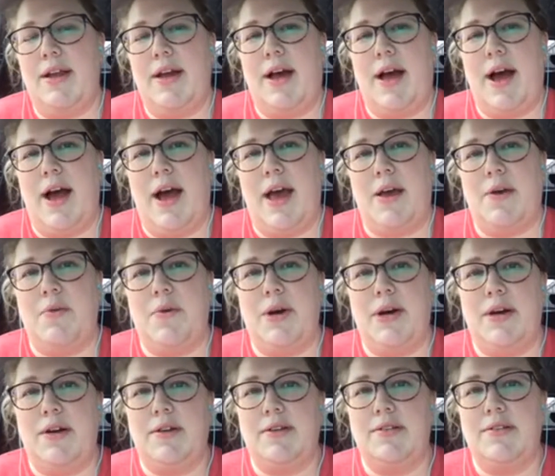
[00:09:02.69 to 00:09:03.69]

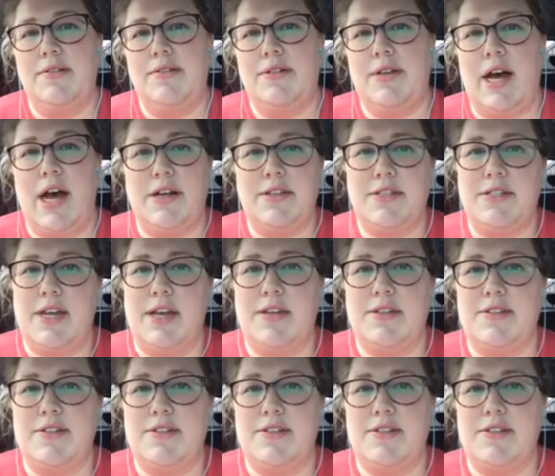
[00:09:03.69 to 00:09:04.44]
I'll stay and